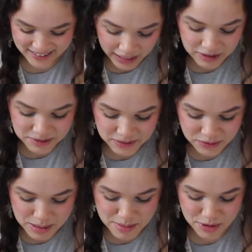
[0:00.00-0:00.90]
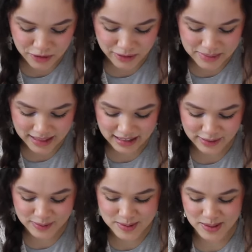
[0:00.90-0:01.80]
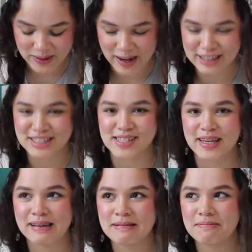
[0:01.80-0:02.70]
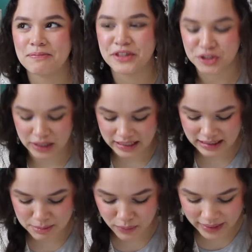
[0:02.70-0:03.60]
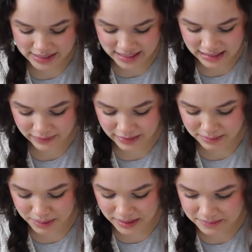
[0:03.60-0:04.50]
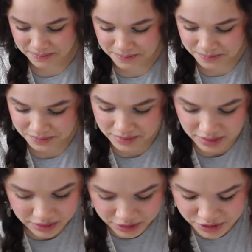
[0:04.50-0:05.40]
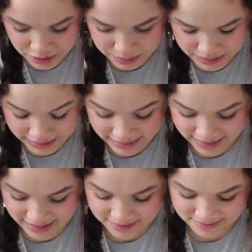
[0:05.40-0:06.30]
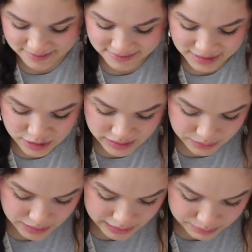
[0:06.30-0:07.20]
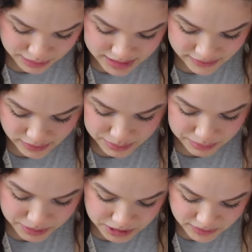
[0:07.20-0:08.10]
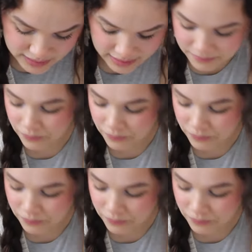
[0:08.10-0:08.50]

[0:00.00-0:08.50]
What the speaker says: I don't know if the people who are making those are actually trading them away to anyone, but they're so pretty that it's like really impressive that people are doing that.